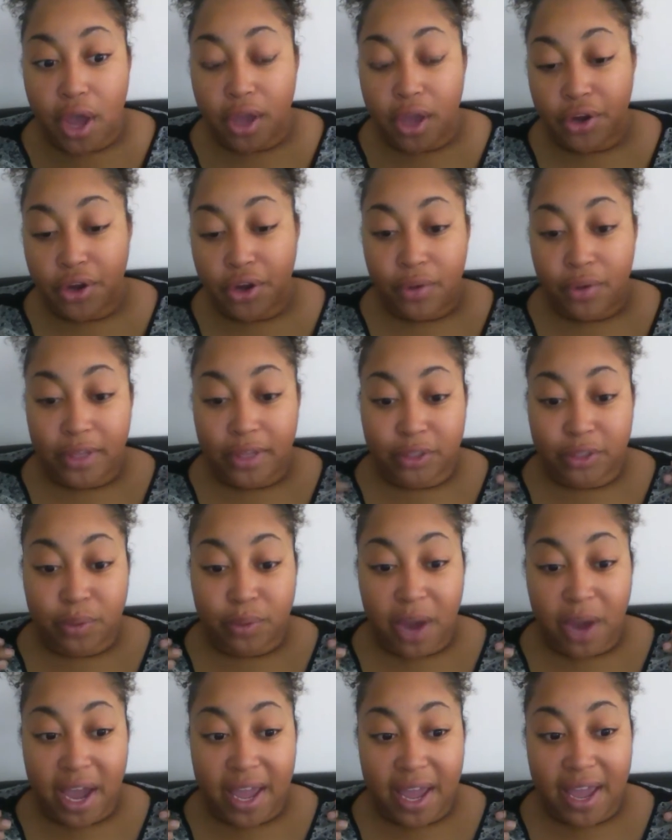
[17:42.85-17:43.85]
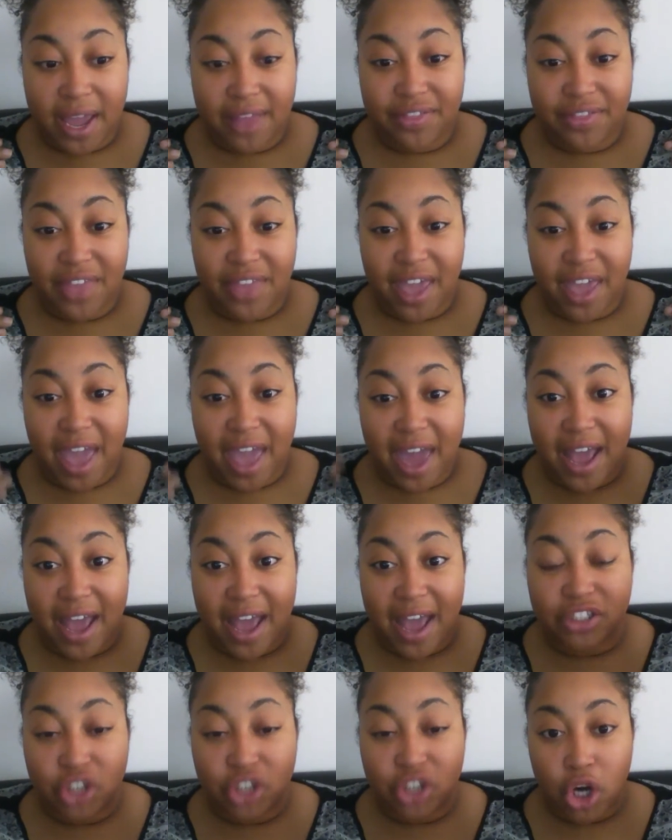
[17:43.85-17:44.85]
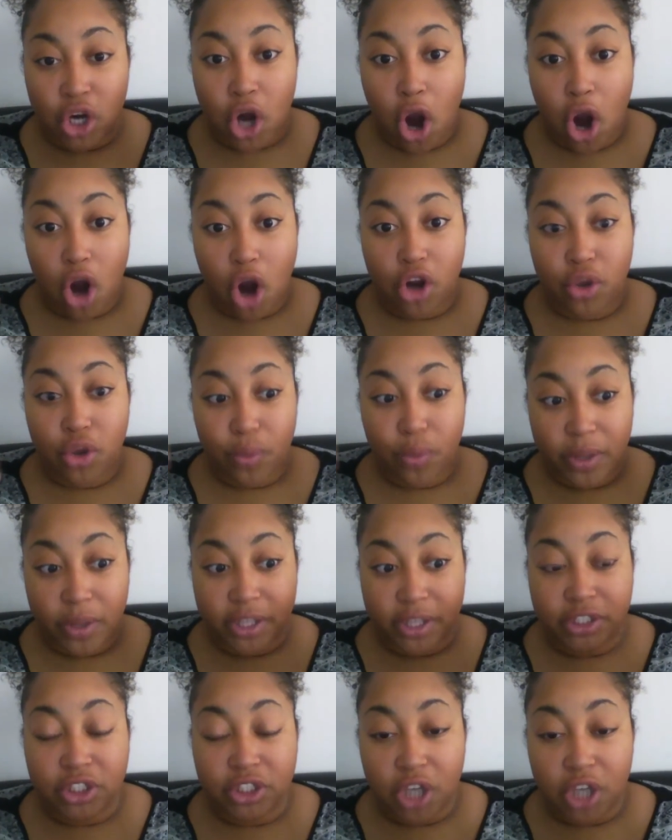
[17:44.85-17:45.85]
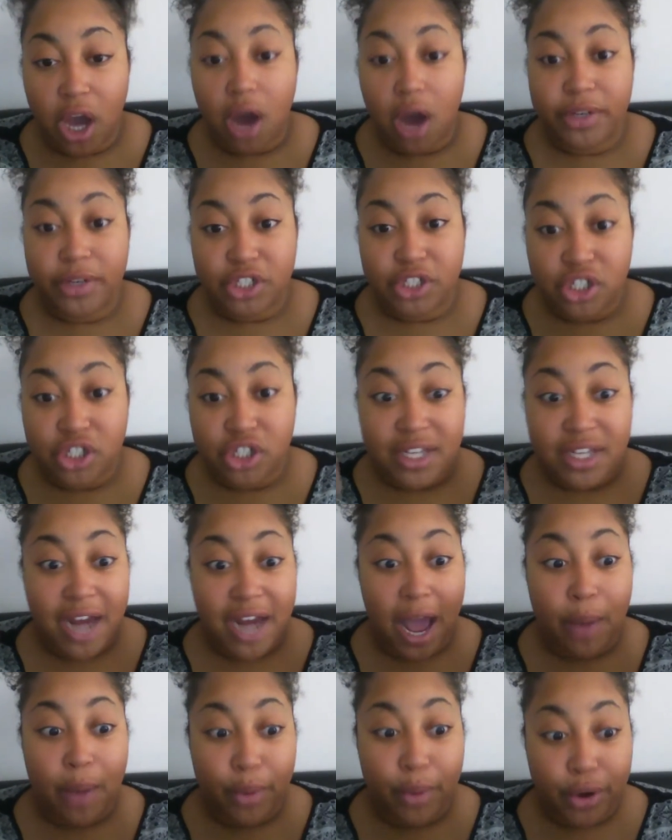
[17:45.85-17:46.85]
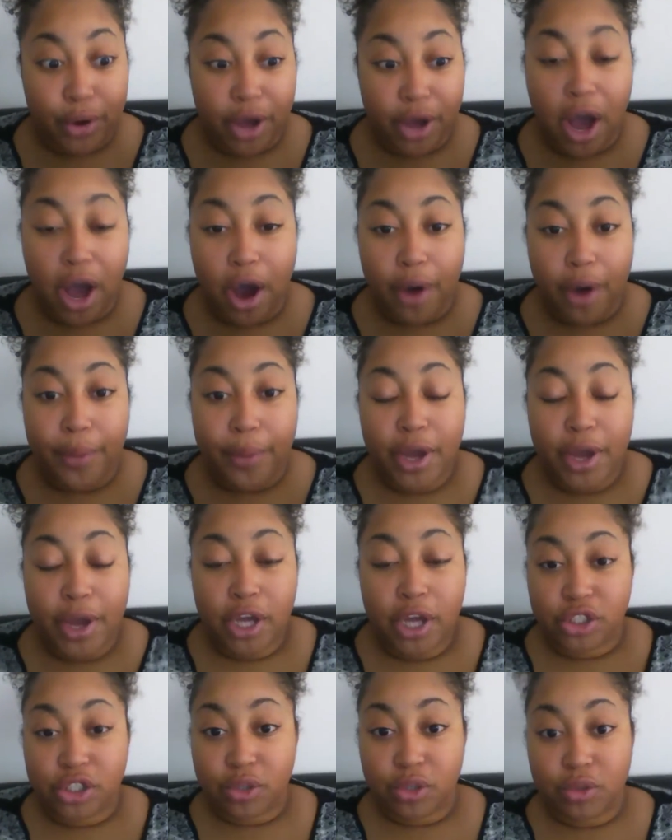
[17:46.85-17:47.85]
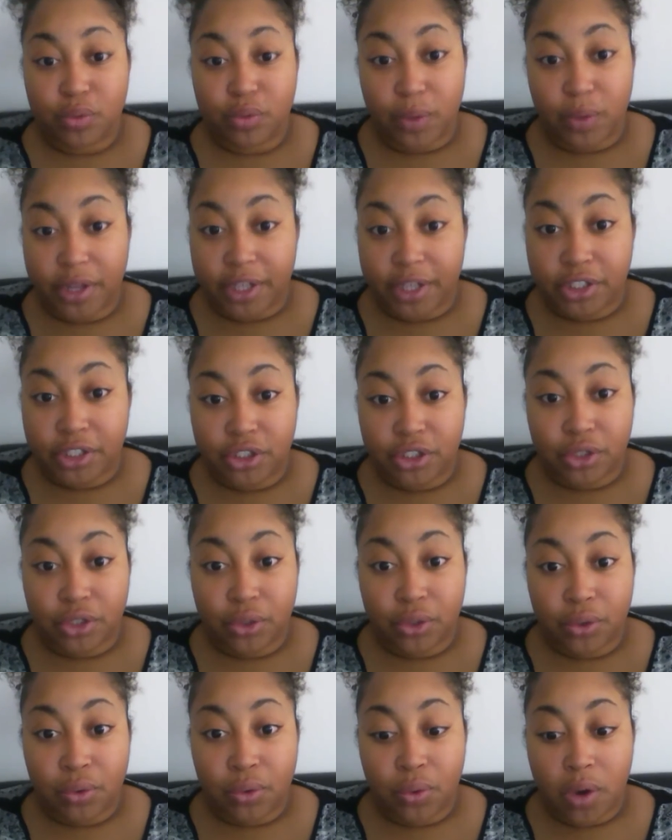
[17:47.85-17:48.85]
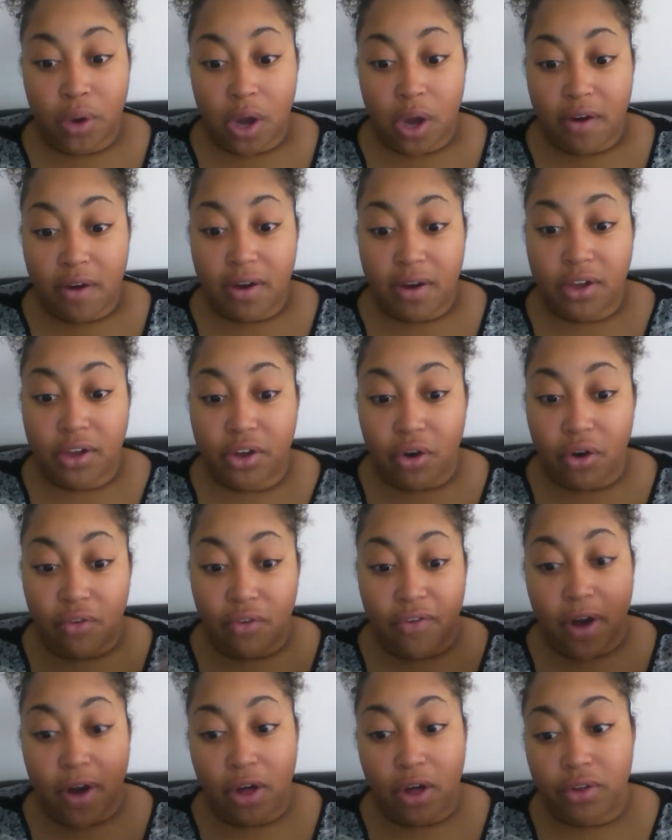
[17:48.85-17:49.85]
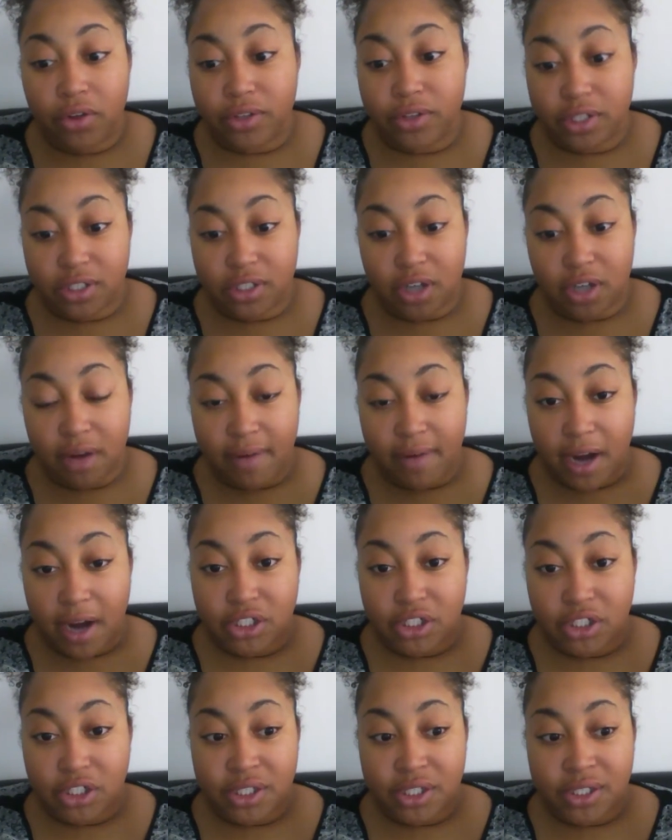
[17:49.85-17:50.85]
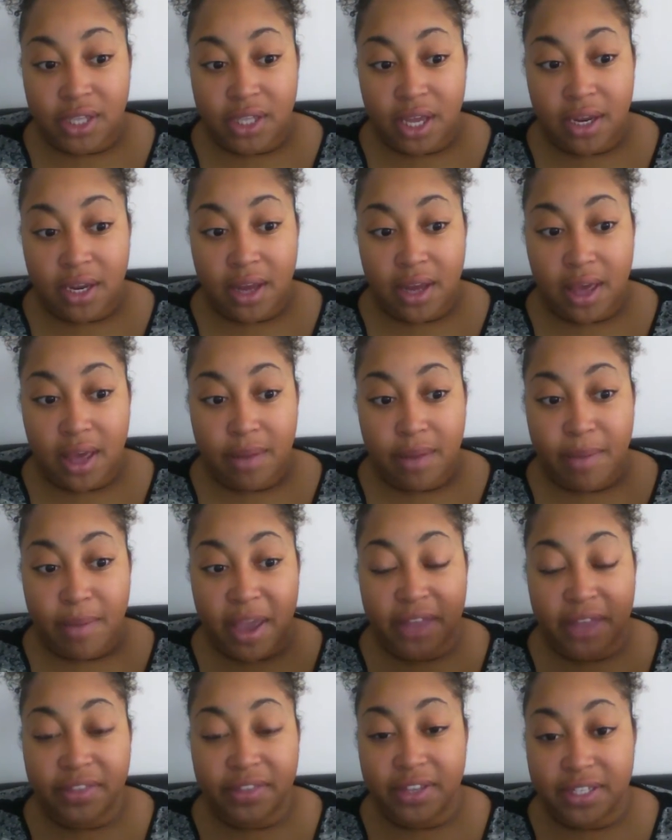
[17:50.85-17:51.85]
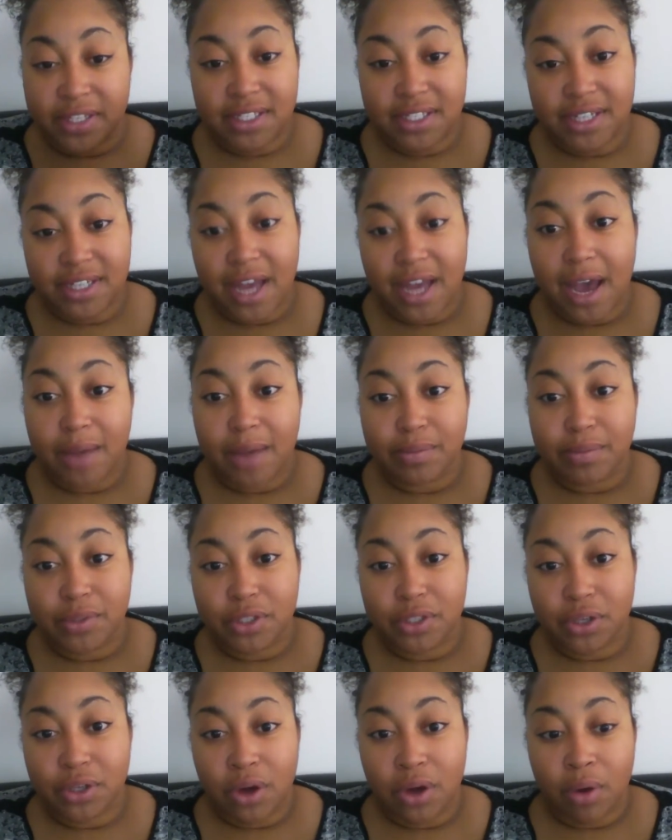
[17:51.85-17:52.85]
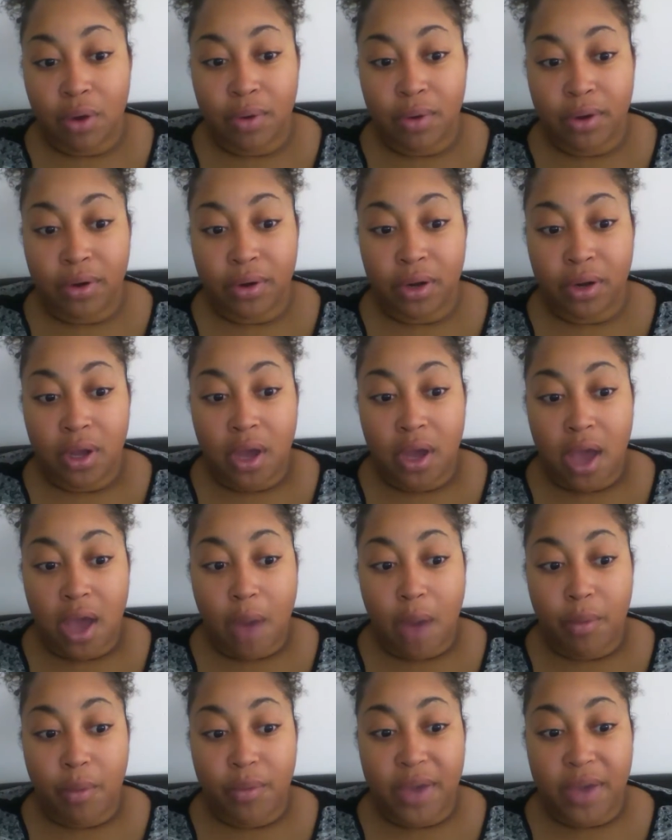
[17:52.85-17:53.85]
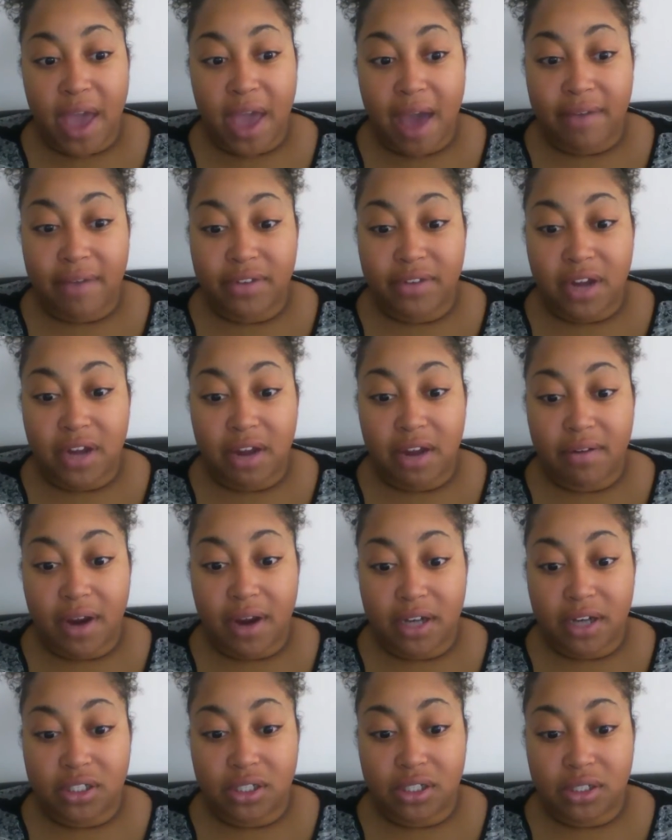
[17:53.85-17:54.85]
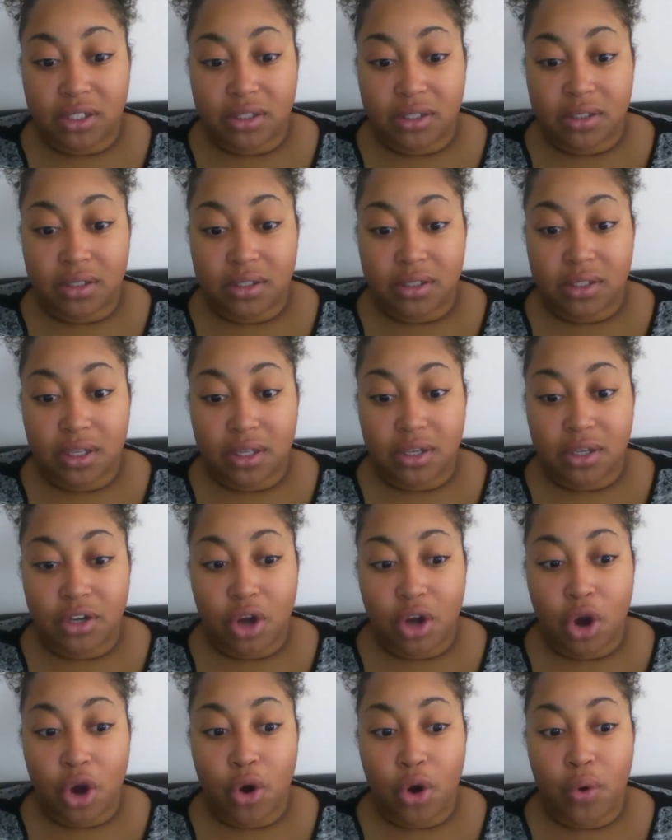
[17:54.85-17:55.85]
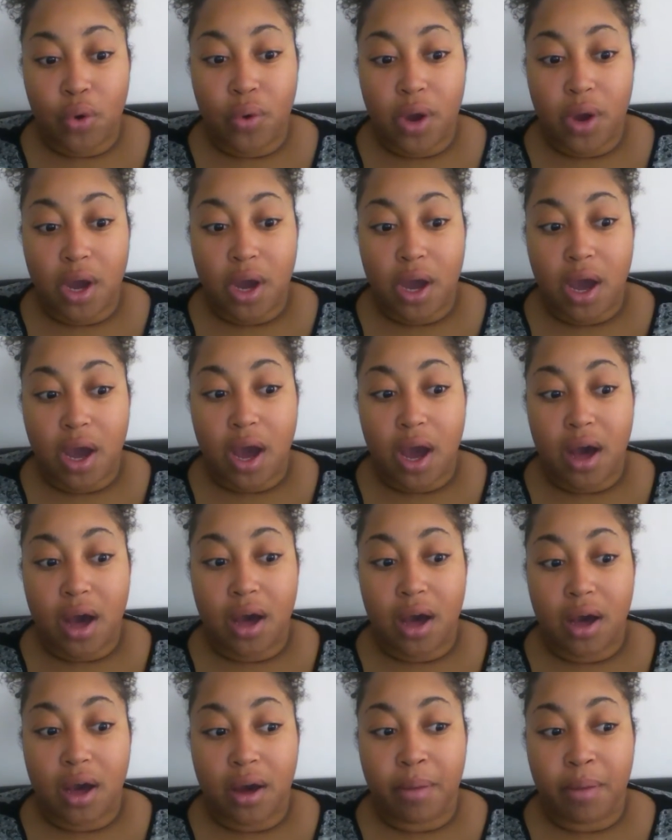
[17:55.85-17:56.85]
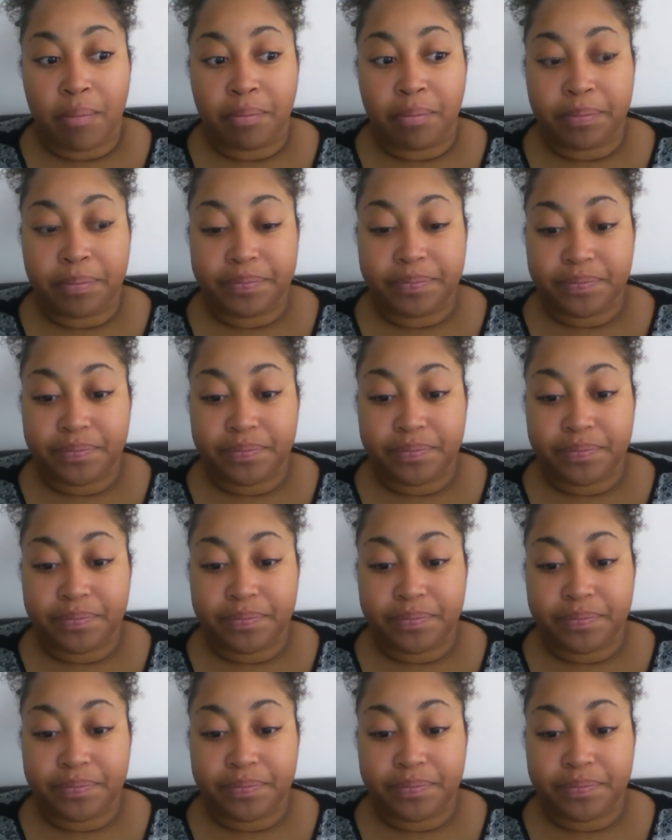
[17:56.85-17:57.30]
You know, that's why they had asked her, Are you willing to go? And she said, I will go. She was willing to you know follow these directions and and make these steps you know and and when we have directions you know um